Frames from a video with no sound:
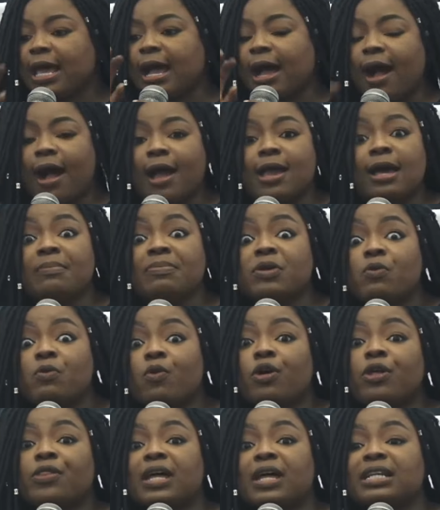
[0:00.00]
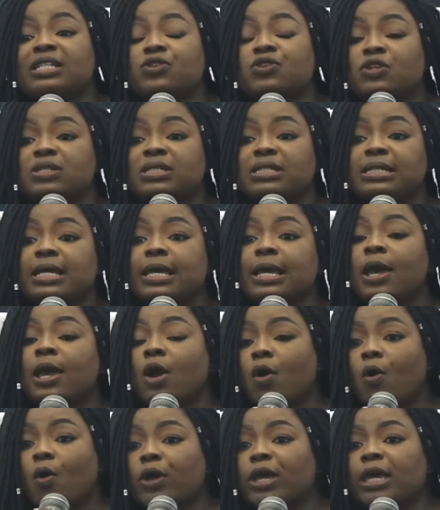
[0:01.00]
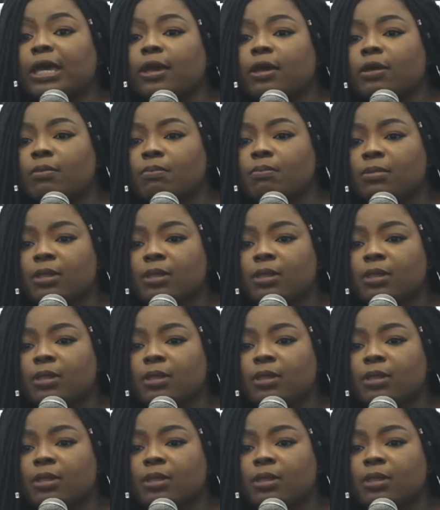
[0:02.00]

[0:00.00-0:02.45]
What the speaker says: I am the one that is going to say, okay,